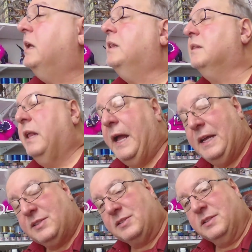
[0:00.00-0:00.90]

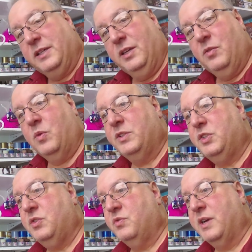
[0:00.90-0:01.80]
Lastly,
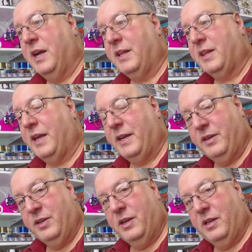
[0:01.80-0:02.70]
once you've got
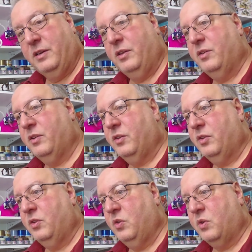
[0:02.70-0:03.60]
that done,
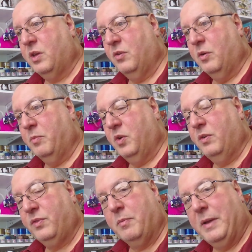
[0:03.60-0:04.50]
you can
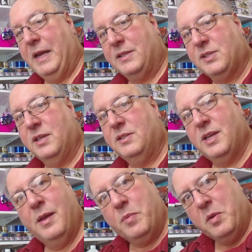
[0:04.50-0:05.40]
remove the masking
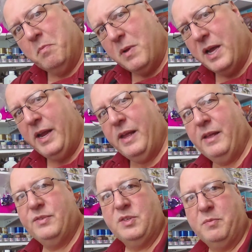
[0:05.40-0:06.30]
tape. You might
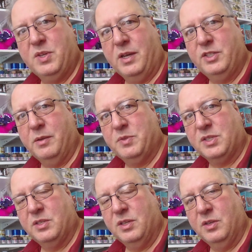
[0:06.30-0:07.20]
have some touch-ups
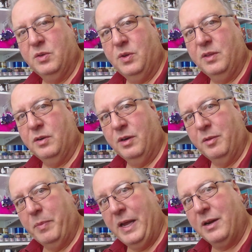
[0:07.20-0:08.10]
to do either on
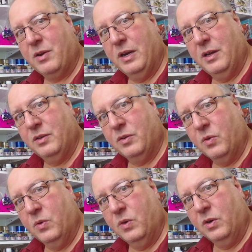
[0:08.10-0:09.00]
the background
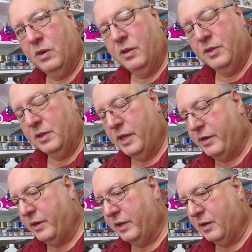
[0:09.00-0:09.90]
or on the
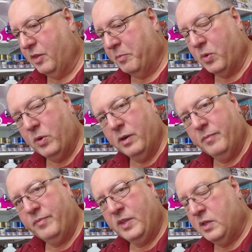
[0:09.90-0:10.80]
lettering or the border.
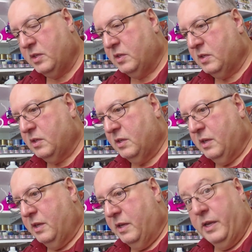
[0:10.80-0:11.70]

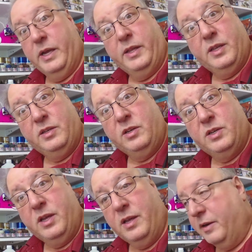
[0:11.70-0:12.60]
And then you're
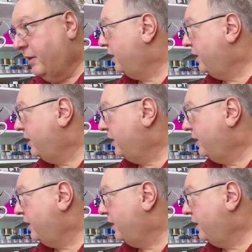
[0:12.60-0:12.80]
done.